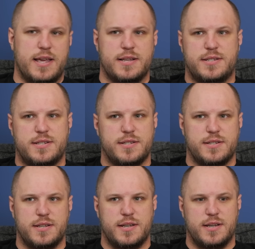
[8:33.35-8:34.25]
is. I really
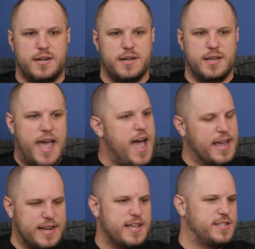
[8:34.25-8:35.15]
appreciate. Yeah,
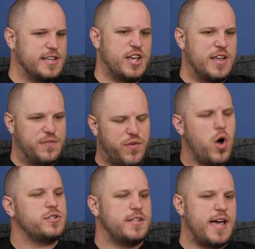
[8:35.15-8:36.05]
it is. It's, it
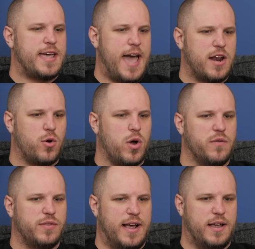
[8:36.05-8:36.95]
falls in that category
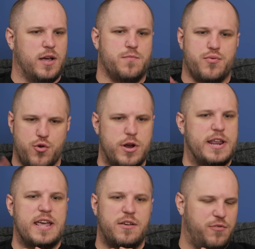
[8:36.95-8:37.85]
of like
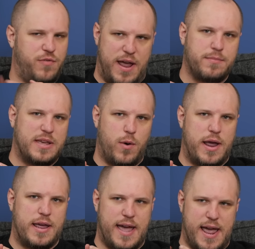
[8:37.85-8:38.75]
pretty family
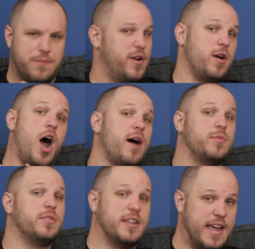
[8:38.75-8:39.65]
weight game, very
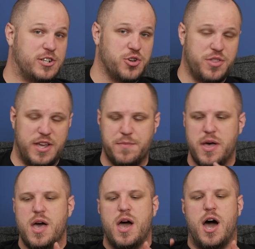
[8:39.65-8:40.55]
often yeah. with a nature theme.
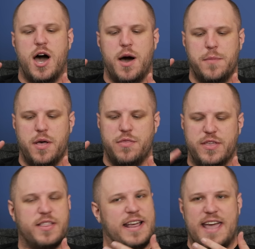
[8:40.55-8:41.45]
Um,
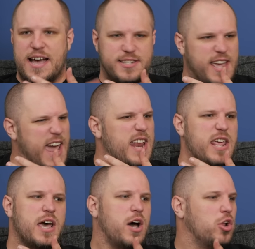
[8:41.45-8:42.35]
like
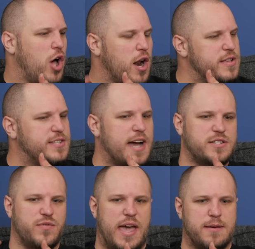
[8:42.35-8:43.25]
Cascadia, a lot of these
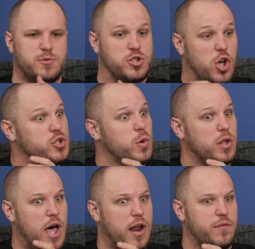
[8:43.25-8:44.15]
kinds of games, but there's also a
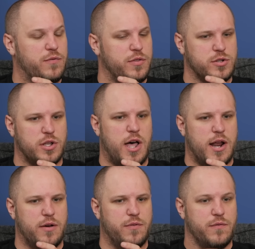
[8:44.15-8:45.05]
lot of there's a
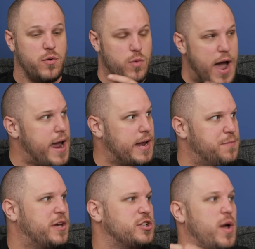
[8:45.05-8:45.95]
lot of variety
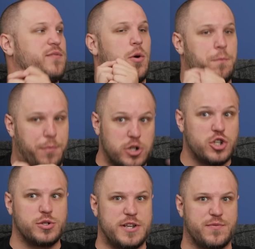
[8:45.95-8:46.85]
because you have yeah. a bunch
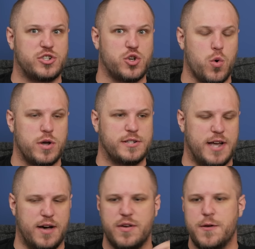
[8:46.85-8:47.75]
of those different scoring
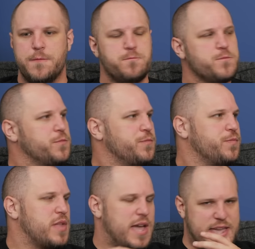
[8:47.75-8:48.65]
stuff. Kind of infinite
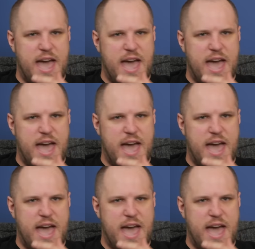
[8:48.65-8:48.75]
replayability.